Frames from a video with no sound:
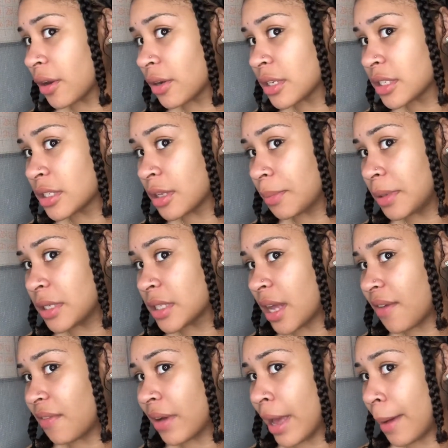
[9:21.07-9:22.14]
this is a piece that I
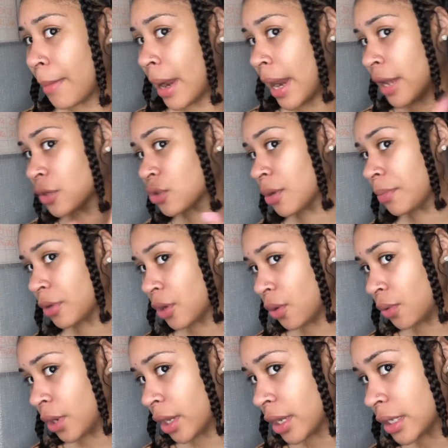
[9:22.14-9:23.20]
forgot, but I ain't tripping on
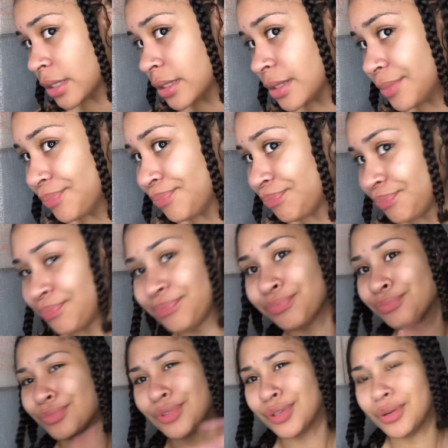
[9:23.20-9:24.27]
it because,
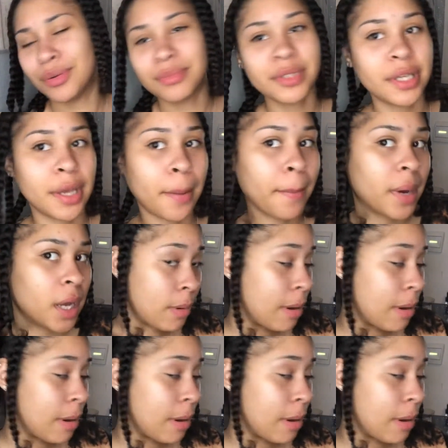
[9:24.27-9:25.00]
you know what I'm saying. But our